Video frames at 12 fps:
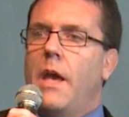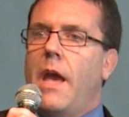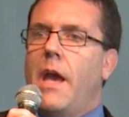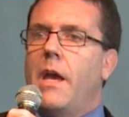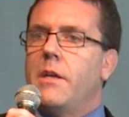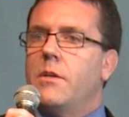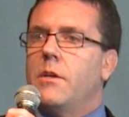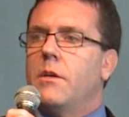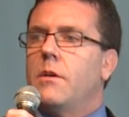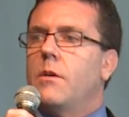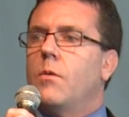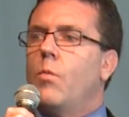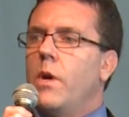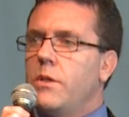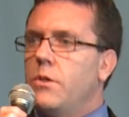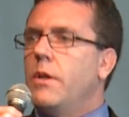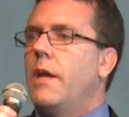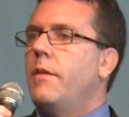And
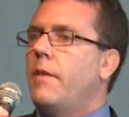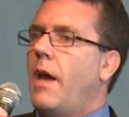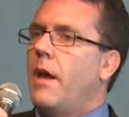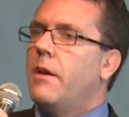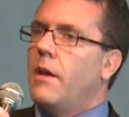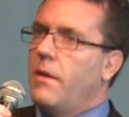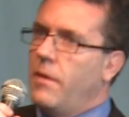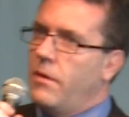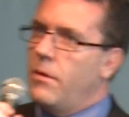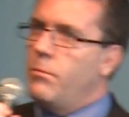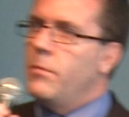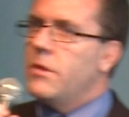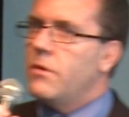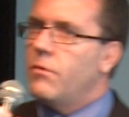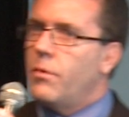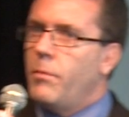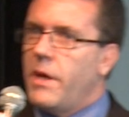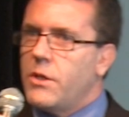once you get that, and then the
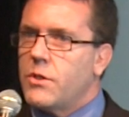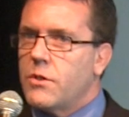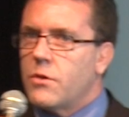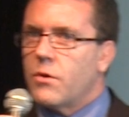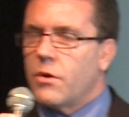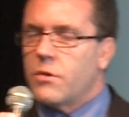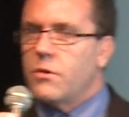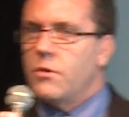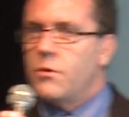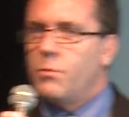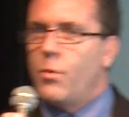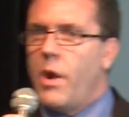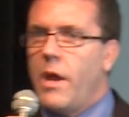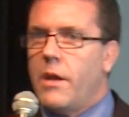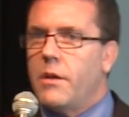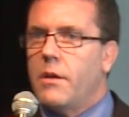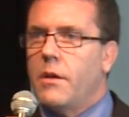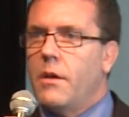misinformation starts to
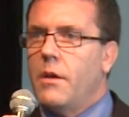spread,